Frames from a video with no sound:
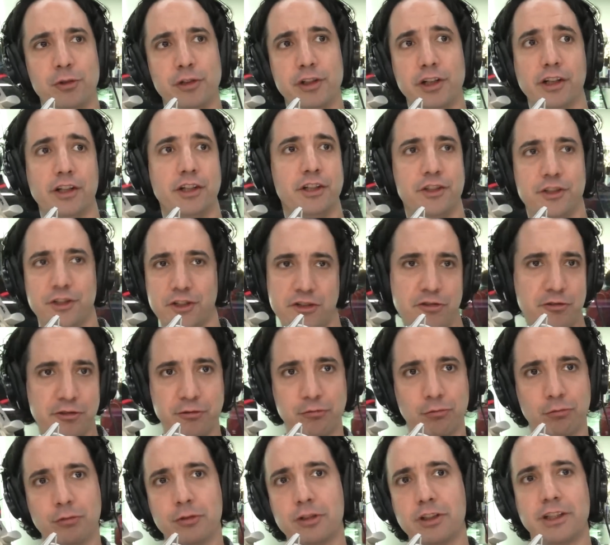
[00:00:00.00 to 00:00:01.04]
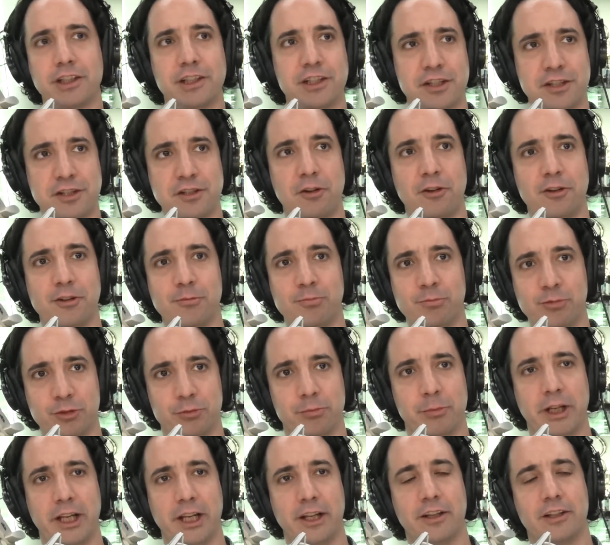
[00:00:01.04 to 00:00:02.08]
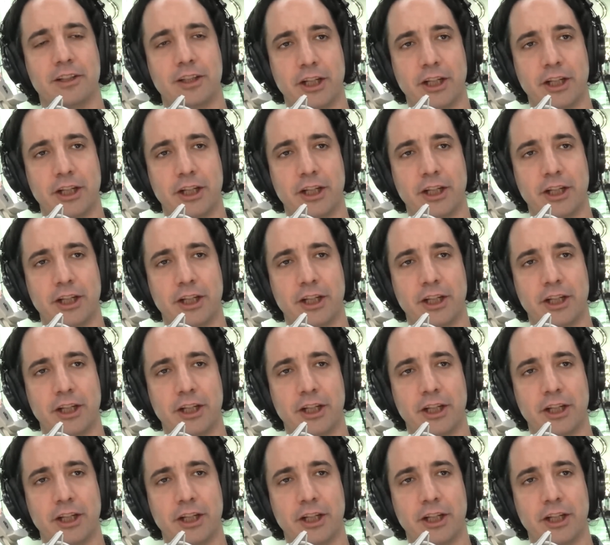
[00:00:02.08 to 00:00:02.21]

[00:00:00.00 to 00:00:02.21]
oil industry really started booming